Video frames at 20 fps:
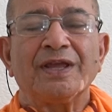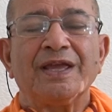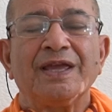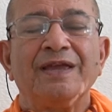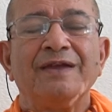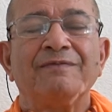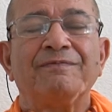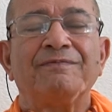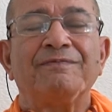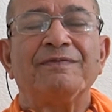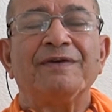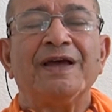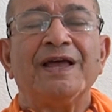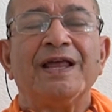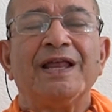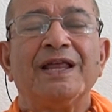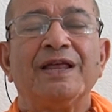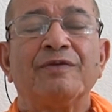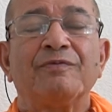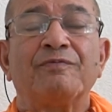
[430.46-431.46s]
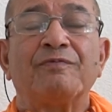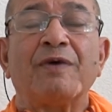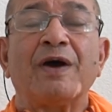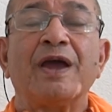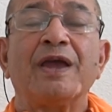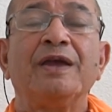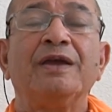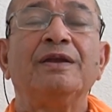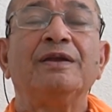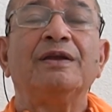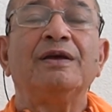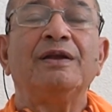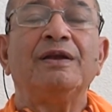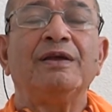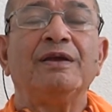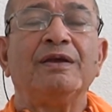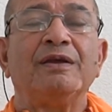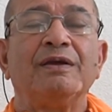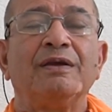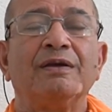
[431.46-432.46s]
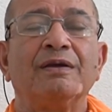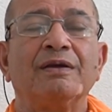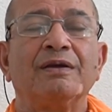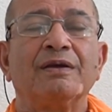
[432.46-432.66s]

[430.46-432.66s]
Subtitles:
If finally,